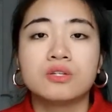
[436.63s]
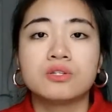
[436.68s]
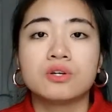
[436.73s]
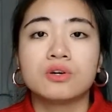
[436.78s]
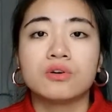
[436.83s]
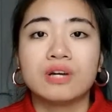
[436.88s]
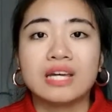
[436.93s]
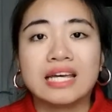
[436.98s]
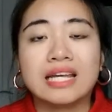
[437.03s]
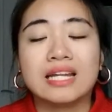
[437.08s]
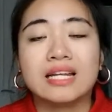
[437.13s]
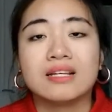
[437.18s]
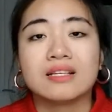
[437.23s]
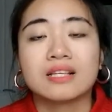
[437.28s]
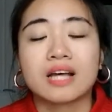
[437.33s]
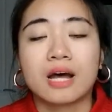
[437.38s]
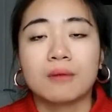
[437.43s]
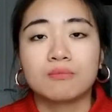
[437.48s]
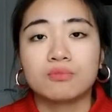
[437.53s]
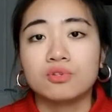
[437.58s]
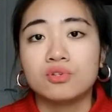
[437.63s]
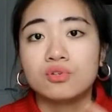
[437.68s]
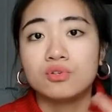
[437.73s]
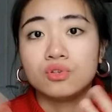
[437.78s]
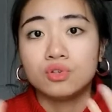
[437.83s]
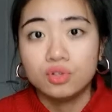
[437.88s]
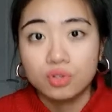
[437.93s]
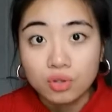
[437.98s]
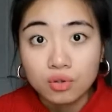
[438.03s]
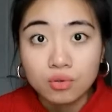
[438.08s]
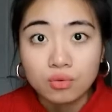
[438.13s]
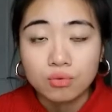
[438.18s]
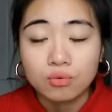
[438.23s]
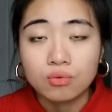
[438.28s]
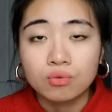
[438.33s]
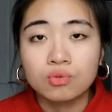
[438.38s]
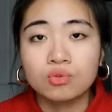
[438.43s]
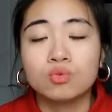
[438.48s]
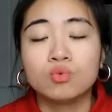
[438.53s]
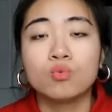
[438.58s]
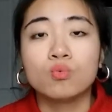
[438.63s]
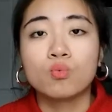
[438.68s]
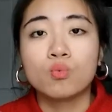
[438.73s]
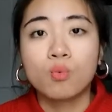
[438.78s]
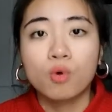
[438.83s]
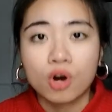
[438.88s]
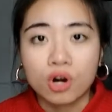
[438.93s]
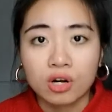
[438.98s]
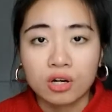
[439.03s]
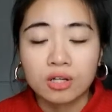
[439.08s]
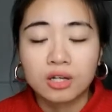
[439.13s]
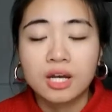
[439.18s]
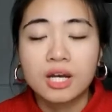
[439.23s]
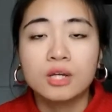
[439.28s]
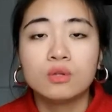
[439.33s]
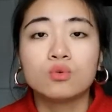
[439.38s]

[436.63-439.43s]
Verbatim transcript: So it is up to you to work